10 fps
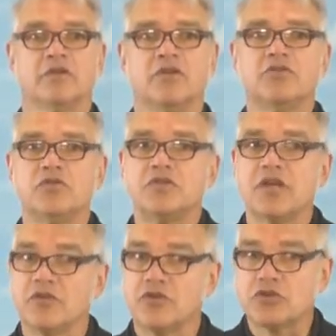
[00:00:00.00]
those who
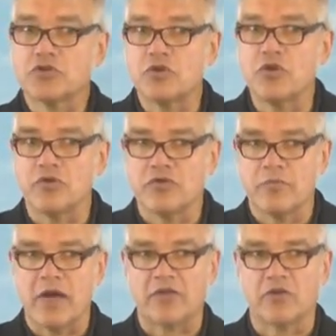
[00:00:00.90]
tell the truth
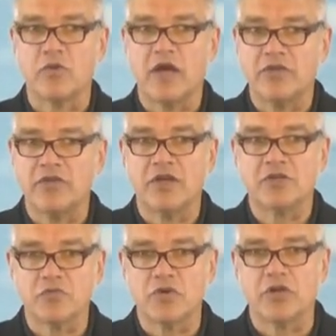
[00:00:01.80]
about the way
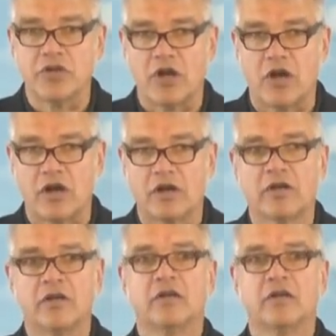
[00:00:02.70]
things really are.